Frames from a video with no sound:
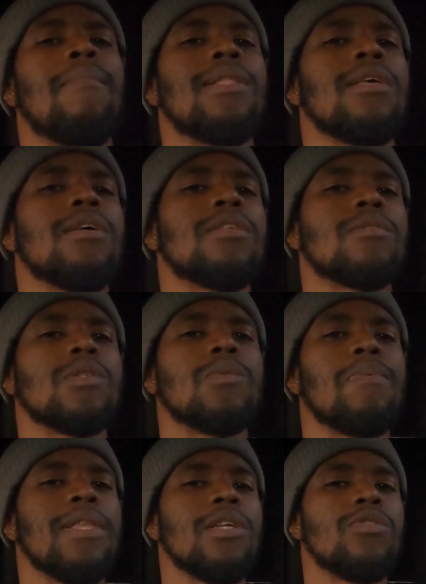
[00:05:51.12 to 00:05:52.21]
I'm about to get some
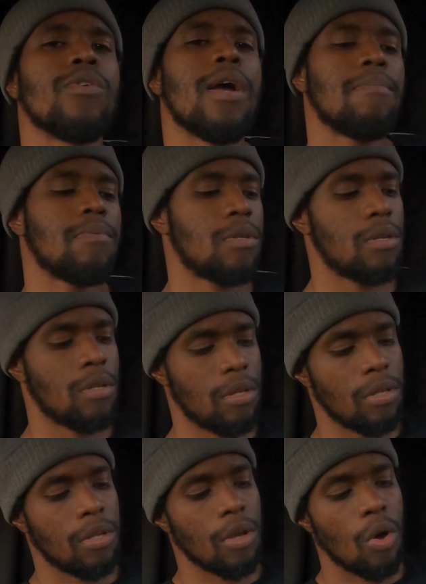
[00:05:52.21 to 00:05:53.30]
spinach wraps
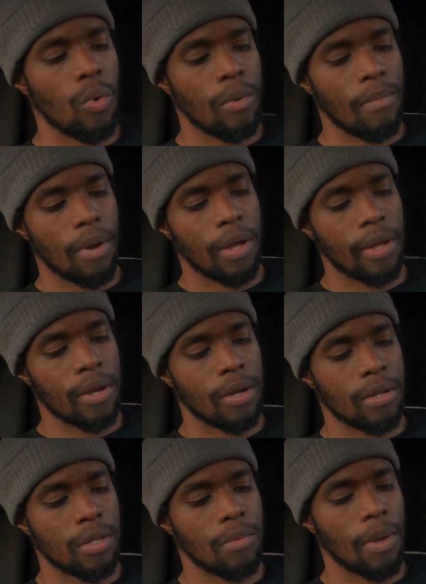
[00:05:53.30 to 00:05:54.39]
to go with my
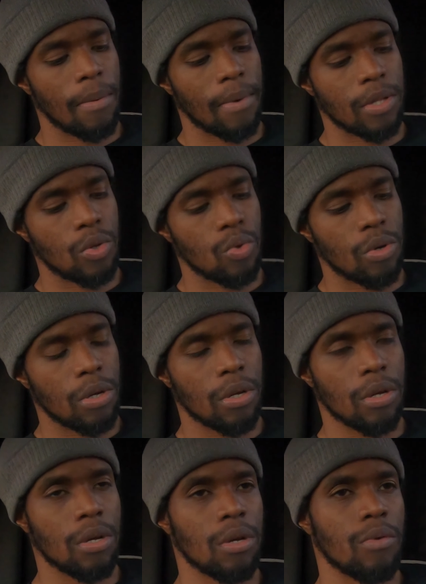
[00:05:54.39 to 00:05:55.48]
uh, to make my
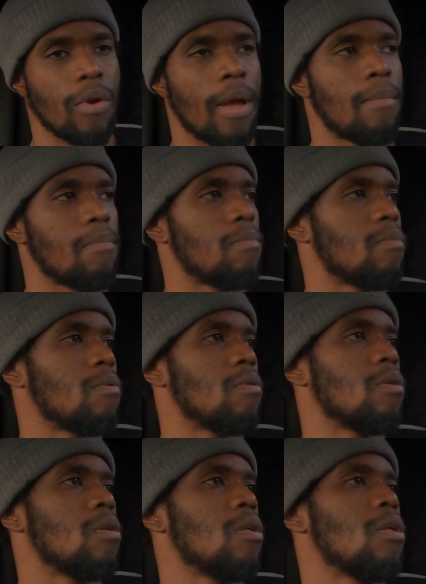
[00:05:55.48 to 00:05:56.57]
tuna uh, wrap,
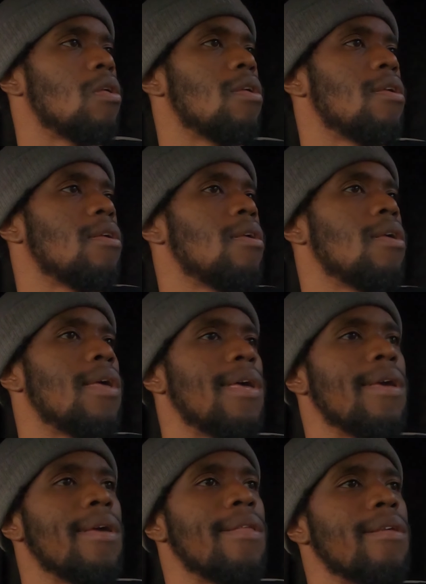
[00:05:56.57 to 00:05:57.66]

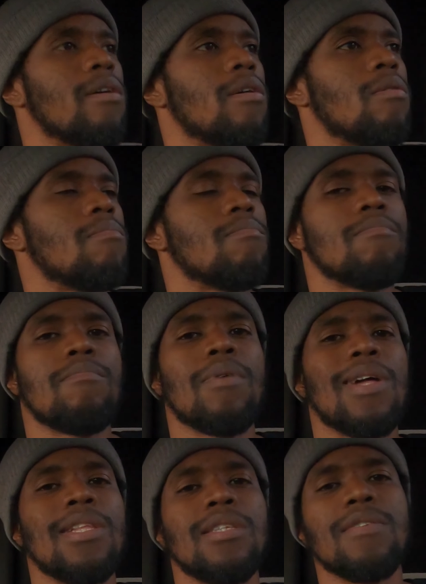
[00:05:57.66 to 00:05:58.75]
and um,
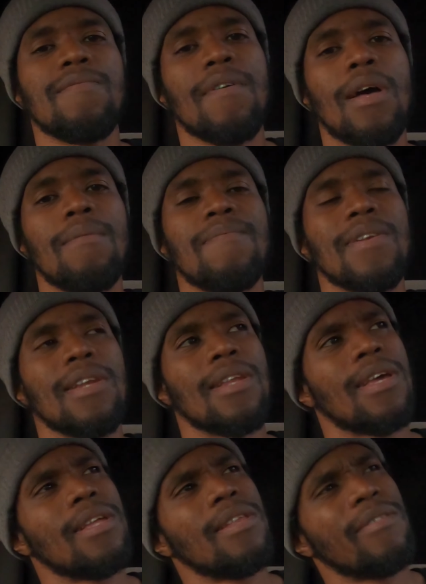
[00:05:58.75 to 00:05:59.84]
probably just vibe for the
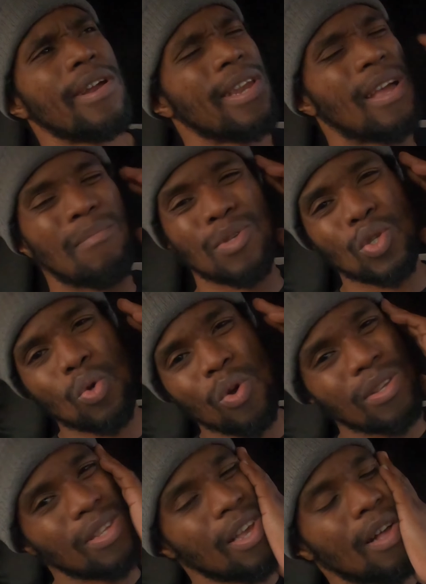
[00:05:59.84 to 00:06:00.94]
night. Right now I'm sore
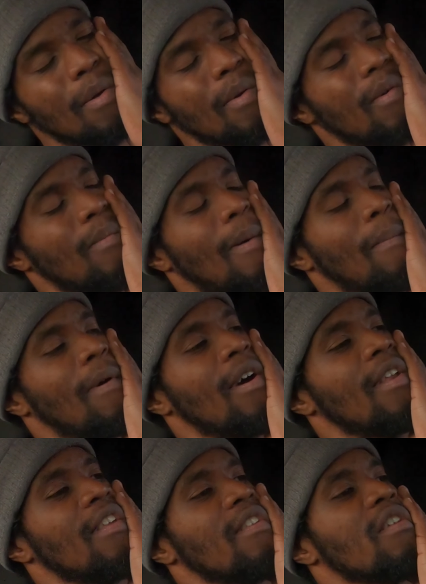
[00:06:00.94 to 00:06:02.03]
as hell. My
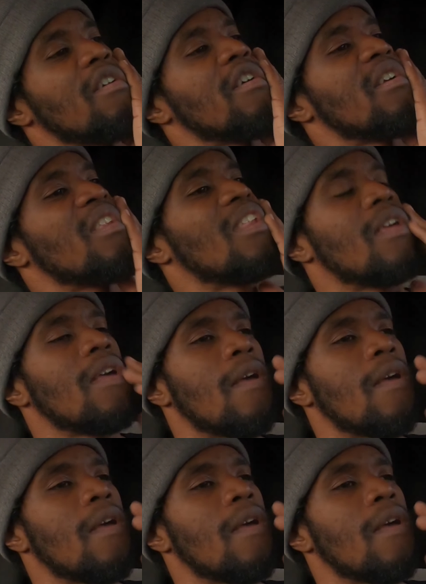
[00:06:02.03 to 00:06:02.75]
body is hurting.